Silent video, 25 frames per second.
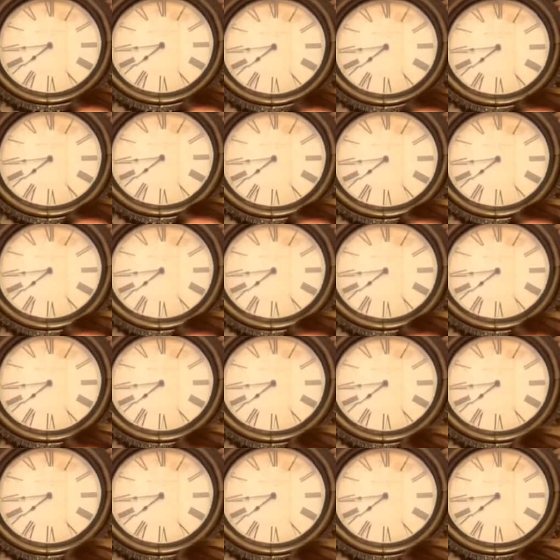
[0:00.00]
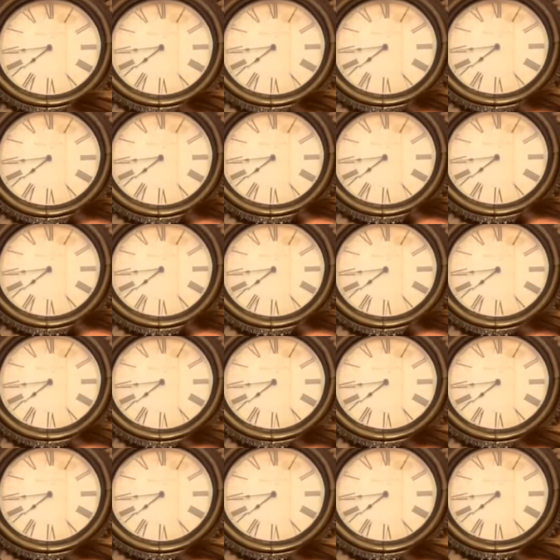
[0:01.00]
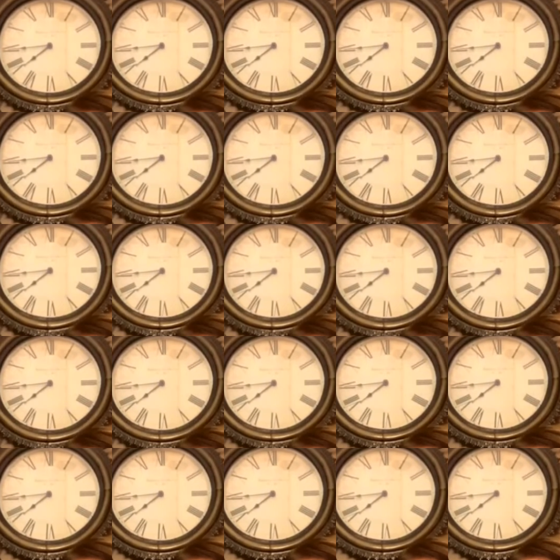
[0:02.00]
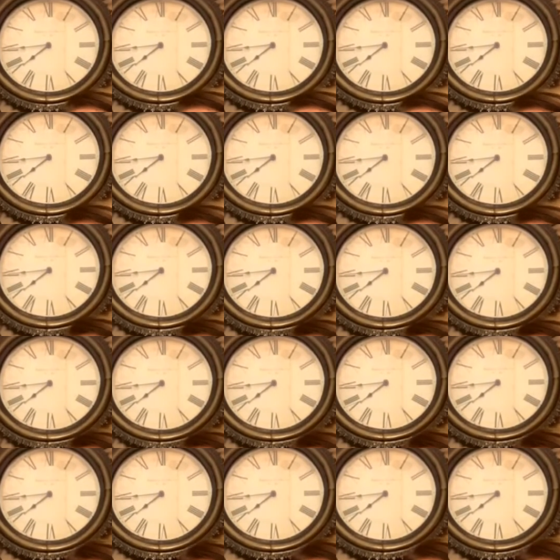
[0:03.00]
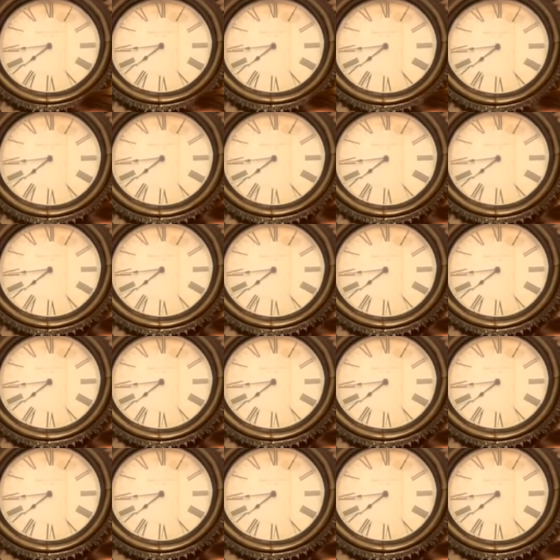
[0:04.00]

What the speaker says: (not speaking)